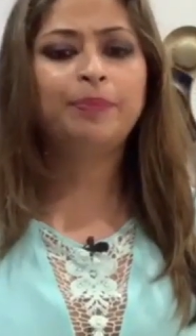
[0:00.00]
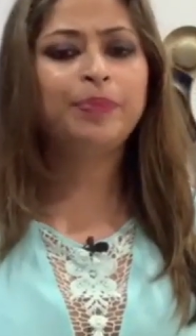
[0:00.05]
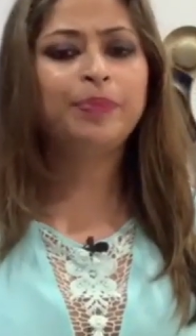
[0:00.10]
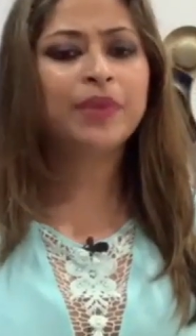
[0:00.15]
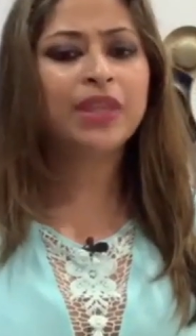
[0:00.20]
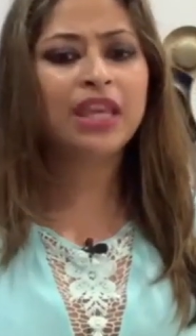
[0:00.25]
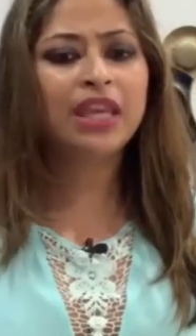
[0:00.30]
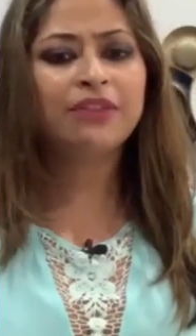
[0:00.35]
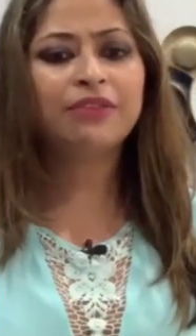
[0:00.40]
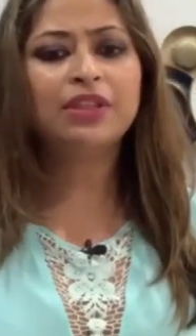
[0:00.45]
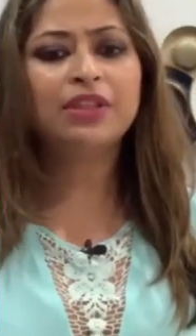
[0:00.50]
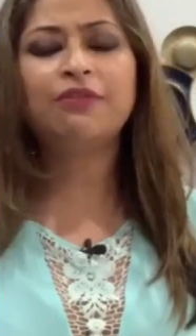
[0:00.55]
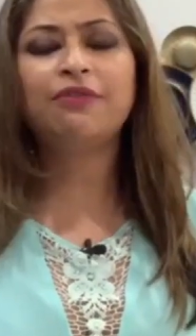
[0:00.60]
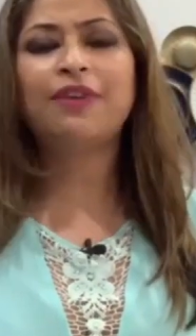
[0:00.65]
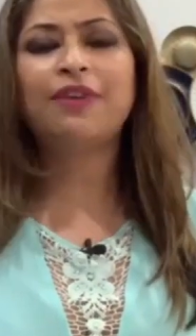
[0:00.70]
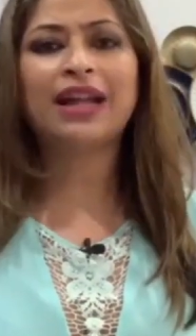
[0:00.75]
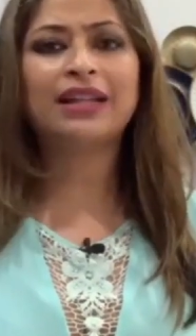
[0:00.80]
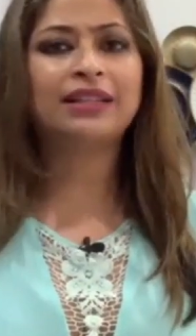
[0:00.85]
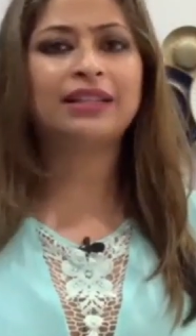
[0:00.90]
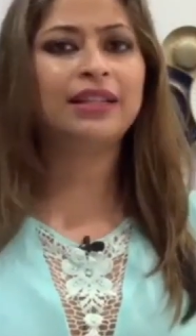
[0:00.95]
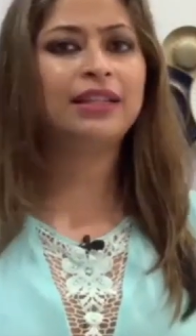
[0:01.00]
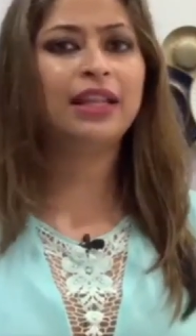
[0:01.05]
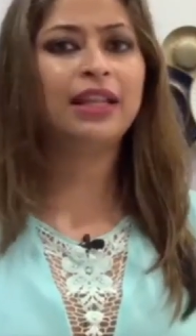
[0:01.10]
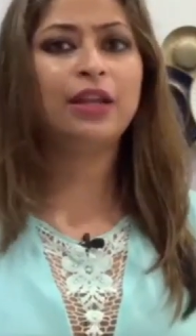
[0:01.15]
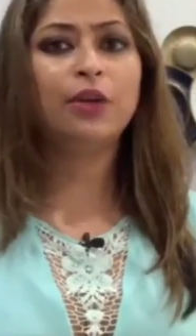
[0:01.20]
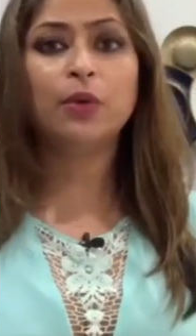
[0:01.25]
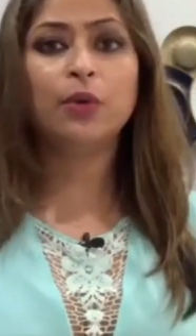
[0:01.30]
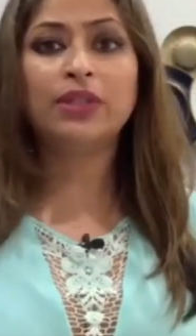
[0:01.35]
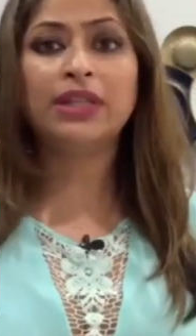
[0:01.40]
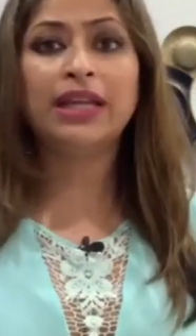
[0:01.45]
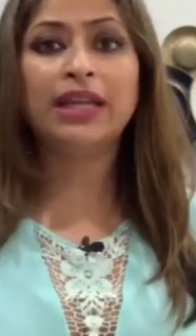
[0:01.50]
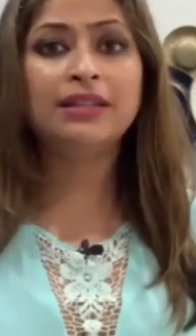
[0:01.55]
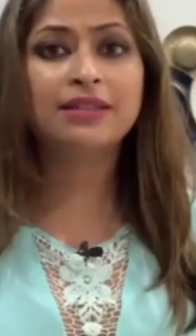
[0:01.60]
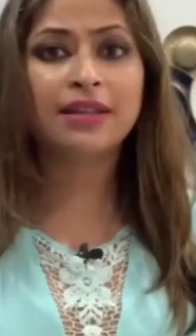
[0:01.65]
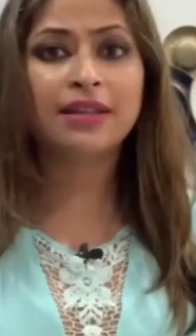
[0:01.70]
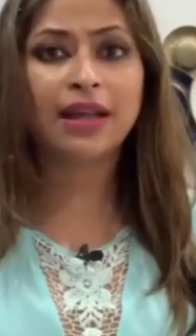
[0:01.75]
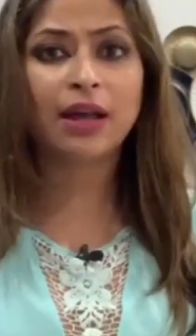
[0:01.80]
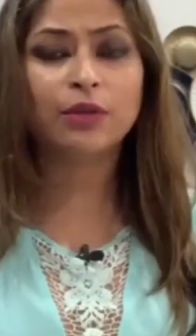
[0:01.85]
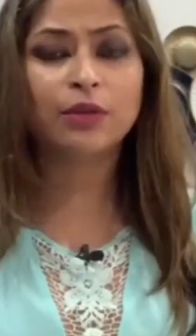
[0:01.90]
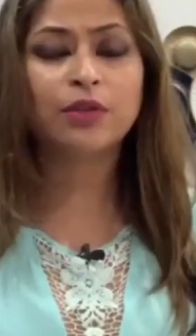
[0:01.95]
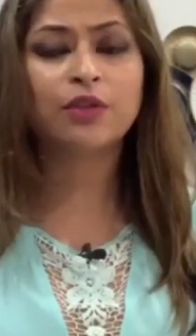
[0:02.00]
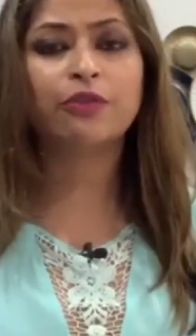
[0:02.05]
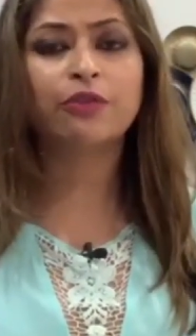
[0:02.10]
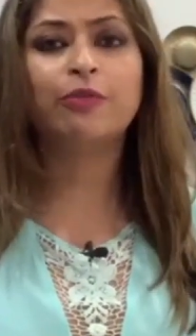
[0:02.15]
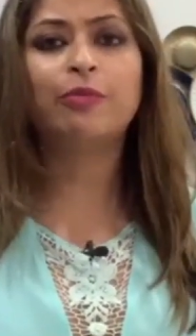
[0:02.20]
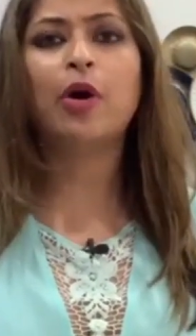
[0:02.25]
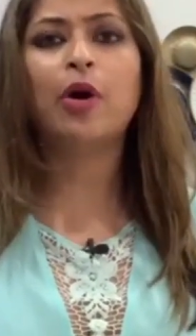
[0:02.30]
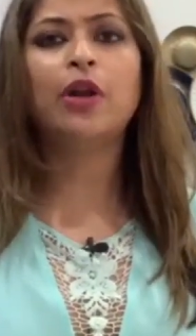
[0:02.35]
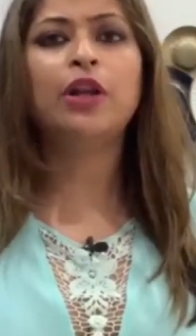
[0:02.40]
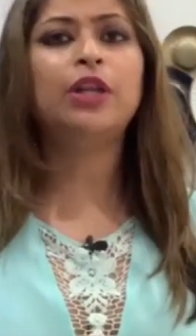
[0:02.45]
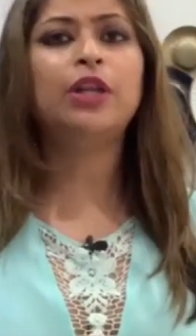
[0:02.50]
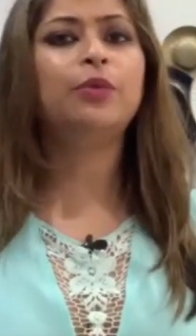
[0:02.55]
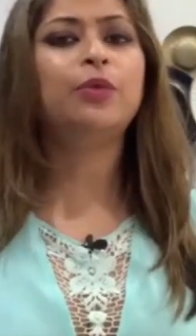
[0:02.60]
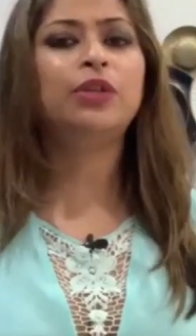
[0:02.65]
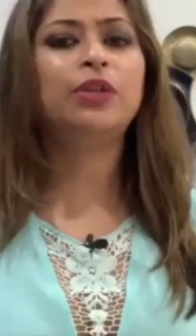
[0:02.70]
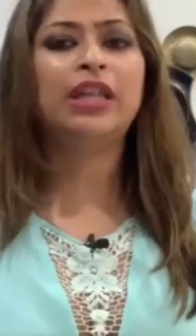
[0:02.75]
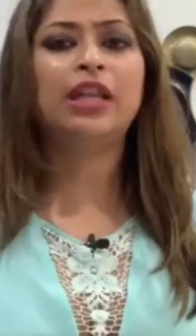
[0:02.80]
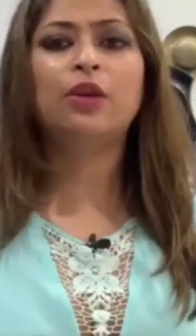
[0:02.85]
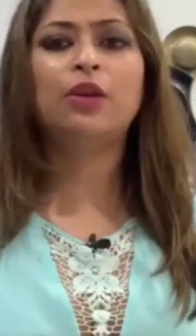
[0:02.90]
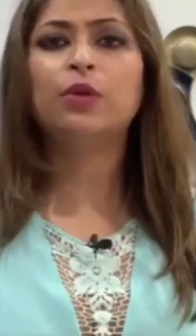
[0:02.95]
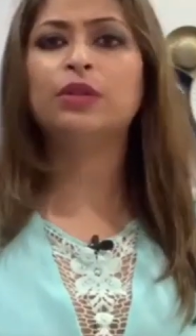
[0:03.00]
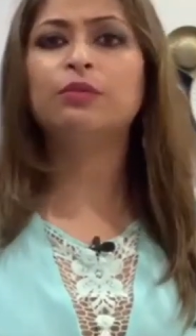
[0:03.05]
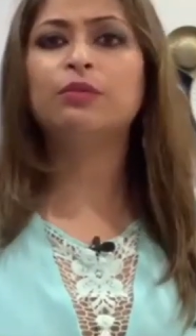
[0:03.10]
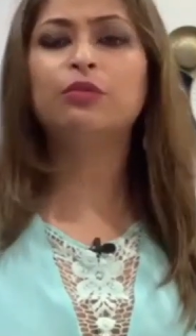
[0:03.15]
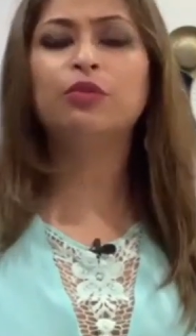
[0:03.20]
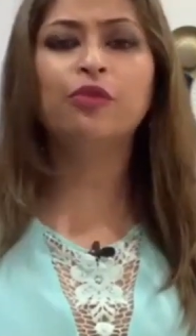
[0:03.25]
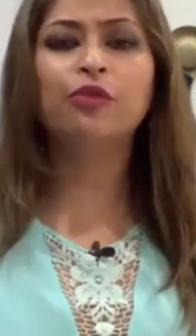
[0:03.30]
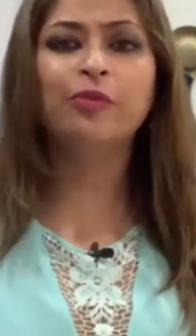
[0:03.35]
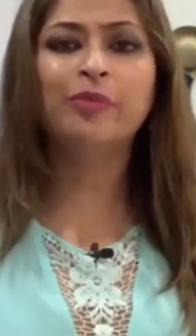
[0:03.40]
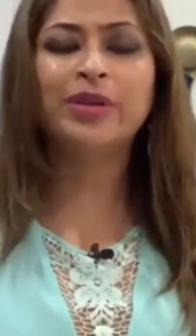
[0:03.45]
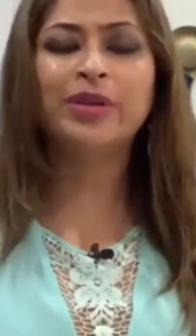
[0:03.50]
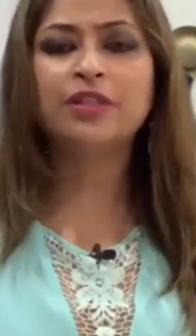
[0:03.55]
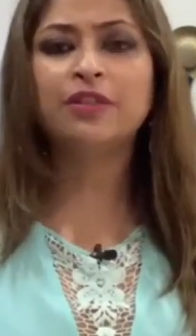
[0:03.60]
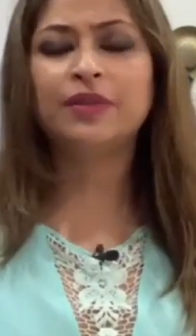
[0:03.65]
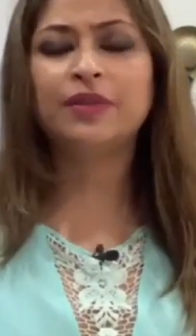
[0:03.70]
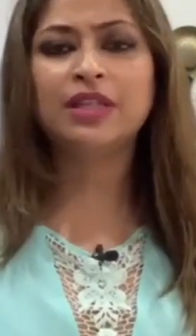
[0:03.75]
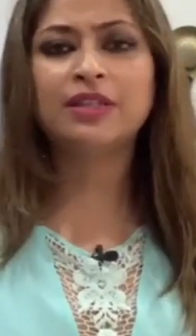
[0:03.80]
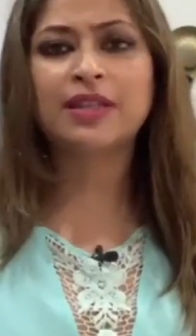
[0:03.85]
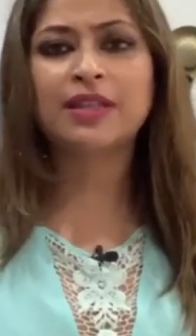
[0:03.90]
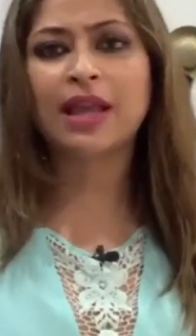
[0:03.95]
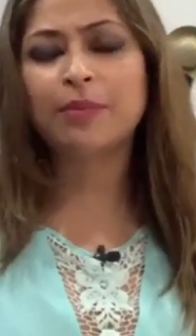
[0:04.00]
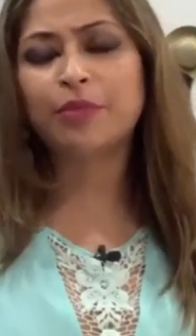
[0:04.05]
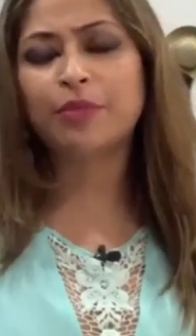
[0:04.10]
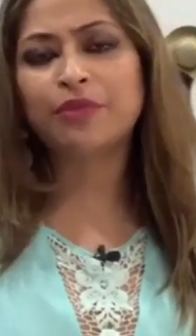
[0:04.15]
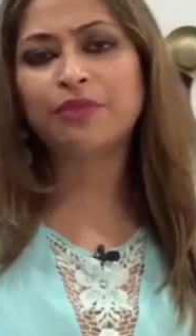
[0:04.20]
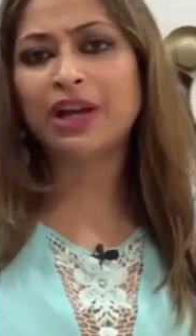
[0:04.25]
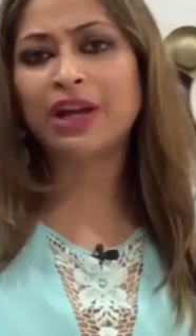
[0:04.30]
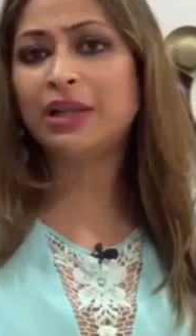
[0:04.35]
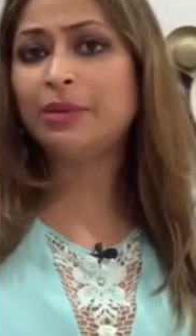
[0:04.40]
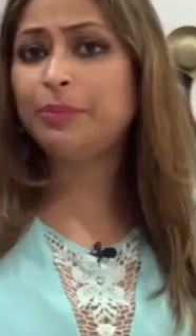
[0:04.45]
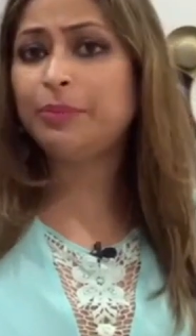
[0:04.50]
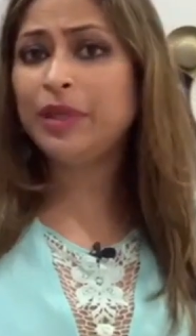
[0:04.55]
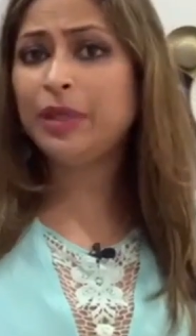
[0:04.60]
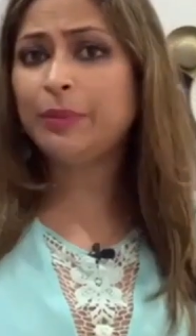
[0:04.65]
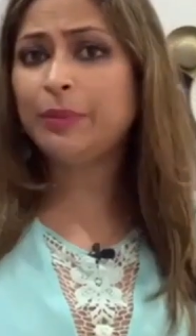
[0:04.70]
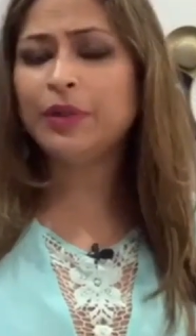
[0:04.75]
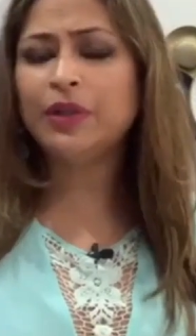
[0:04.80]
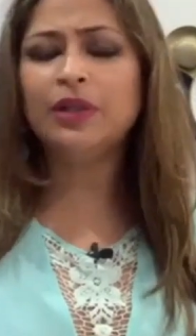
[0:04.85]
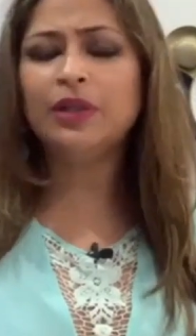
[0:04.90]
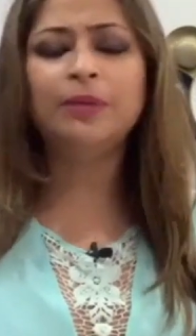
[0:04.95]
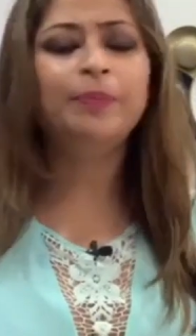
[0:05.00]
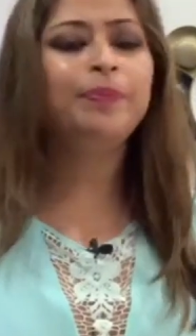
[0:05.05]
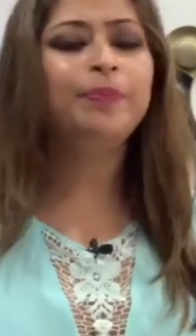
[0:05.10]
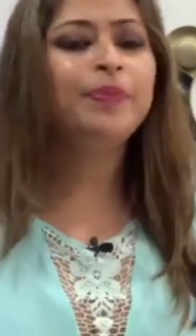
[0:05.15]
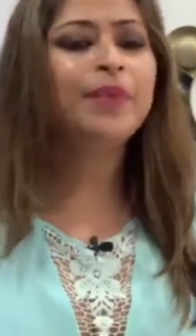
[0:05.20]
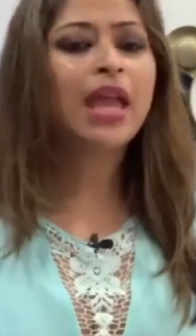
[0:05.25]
Given the fact that they know the ins and outs of Bollywood, they know the movements of these high-profile people,